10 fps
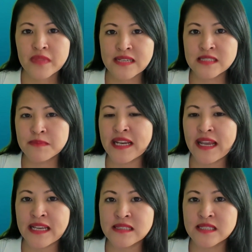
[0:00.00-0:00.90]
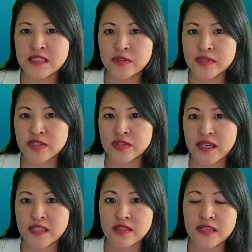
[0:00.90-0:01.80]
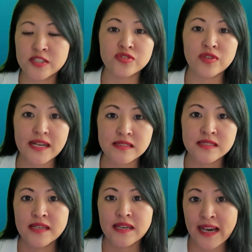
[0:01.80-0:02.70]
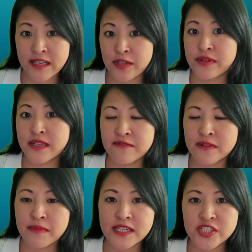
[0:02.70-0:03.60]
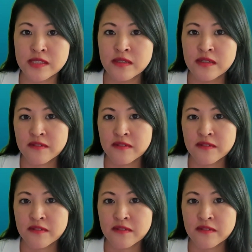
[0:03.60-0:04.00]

Has it been easier to extract accurate information